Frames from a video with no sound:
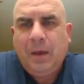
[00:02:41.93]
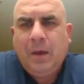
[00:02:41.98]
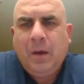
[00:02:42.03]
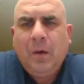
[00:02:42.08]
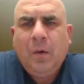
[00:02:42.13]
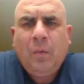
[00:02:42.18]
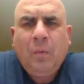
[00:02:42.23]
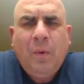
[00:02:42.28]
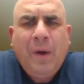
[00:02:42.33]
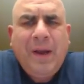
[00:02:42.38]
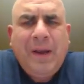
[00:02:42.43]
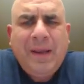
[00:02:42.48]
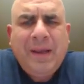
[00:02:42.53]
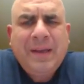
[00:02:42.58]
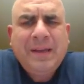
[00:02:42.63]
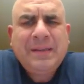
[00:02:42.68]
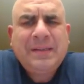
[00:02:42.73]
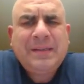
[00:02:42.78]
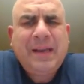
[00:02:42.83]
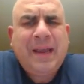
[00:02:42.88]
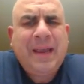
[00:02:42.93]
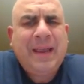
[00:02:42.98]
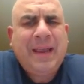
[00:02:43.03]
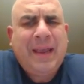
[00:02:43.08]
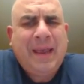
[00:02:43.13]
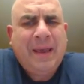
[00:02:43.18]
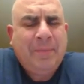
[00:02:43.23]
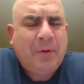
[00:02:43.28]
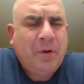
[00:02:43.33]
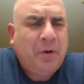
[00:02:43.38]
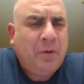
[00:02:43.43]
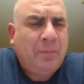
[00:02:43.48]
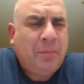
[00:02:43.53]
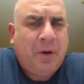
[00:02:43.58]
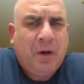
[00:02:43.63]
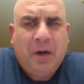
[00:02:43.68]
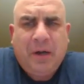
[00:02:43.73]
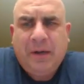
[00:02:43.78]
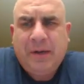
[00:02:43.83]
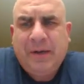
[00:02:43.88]
What is a chemical
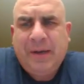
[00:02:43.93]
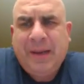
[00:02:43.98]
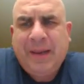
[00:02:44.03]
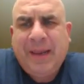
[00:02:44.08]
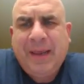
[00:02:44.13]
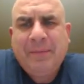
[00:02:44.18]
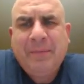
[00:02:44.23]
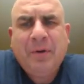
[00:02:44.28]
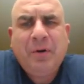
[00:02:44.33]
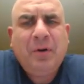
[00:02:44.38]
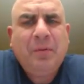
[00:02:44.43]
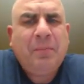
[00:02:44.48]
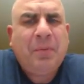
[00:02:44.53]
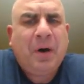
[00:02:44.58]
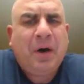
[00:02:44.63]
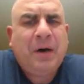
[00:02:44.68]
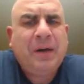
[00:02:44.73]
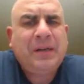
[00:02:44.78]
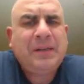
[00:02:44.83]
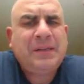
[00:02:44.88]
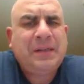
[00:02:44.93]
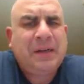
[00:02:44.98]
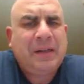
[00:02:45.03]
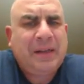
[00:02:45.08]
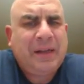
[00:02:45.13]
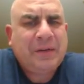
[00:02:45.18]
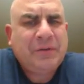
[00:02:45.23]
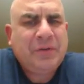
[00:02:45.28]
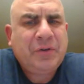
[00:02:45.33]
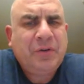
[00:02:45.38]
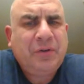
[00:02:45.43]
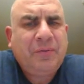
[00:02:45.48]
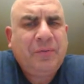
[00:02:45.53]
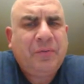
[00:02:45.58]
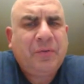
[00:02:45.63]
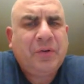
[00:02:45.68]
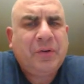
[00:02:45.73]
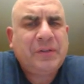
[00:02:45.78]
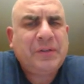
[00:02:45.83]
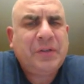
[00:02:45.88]
bond? A chemical bond is an electrical
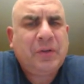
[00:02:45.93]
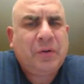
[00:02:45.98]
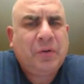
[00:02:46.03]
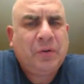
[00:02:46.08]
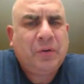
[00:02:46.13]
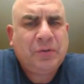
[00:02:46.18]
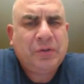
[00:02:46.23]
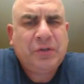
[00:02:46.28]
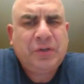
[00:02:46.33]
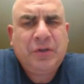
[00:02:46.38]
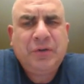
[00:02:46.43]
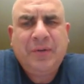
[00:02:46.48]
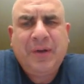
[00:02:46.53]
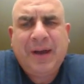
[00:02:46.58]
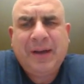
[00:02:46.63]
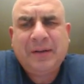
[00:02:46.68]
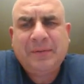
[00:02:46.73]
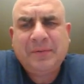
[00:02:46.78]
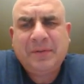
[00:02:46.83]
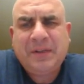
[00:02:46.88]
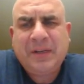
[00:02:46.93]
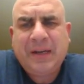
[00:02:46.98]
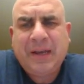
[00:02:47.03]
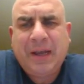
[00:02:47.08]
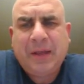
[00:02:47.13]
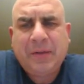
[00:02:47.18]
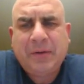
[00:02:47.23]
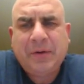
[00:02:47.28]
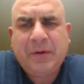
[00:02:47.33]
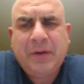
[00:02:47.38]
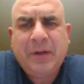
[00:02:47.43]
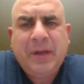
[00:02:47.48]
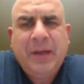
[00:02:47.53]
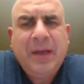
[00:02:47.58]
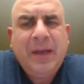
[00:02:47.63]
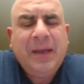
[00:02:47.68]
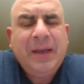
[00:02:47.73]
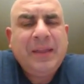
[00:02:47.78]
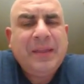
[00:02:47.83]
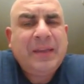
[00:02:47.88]
force that holds two atoms together.
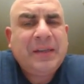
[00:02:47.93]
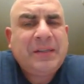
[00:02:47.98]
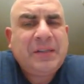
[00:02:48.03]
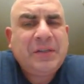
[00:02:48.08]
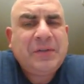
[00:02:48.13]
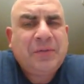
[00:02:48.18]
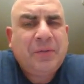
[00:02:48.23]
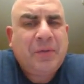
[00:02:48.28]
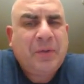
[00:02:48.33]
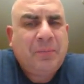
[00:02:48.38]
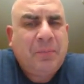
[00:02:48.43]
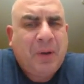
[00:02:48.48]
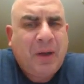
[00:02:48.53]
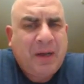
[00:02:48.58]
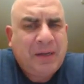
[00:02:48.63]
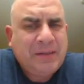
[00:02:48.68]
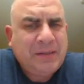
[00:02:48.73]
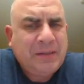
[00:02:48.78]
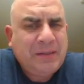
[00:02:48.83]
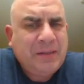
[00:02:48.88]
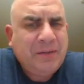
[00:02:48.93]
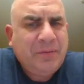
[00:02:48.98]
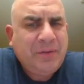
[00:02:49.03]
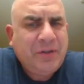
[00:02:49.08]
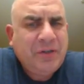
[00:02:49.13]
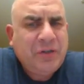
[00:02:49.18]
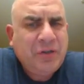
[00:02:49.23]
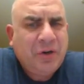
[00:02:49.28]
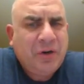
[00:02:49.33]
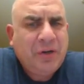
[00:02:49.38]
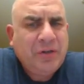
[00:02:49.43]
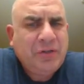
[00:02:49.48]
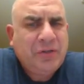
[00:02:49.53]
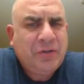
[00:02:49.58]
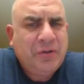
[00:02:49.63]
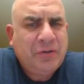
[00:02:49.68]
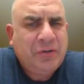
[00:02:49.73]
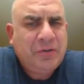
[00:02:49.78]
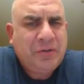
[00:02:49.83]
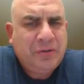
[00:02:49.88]
This is from the positively charged
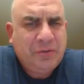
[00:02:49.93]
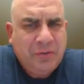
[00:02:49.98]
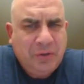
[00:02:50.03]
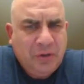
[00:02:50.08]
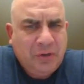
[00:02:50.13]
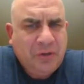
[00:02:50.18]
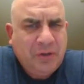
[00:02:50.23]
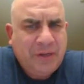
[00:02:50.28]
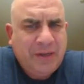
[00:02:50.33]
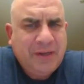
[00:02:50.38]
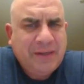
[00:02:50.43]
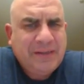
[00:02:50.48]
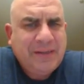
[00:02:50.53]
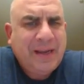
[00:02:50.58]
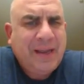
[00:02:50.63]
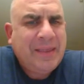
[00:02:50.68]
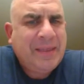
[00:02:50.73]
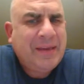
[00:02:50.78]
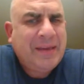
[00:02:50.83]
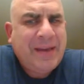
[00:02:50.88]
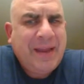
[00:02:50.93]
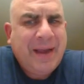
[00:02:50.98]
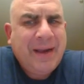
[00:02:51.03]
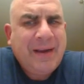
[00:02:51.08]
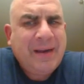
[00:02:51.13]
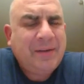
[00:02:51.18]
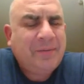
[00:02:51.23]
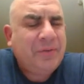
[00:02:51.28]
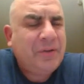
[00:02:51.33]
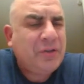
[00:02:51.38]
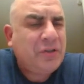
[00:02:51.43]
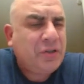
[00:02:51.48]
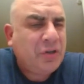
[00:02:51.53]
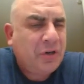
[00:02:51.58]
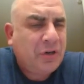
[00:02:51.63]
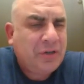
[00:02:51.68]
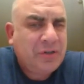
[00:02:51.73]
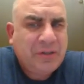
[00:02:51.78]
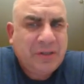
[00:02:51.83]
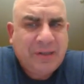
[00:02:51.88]
nucleus and the negatively
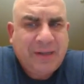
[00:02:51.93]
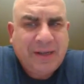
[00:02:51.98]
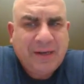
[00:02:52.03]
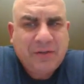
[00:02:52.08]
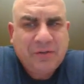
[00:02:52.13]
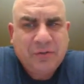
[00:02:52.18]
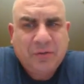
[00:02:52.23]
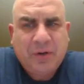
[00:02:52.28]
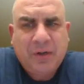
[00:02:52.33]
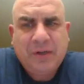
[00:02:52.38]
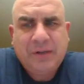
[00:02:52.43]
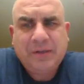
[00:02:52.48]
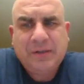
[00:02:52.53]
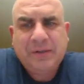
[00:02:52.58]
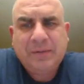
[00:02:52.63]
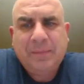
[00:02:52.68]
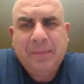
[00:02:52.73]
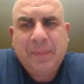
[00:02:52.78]
charged electrons.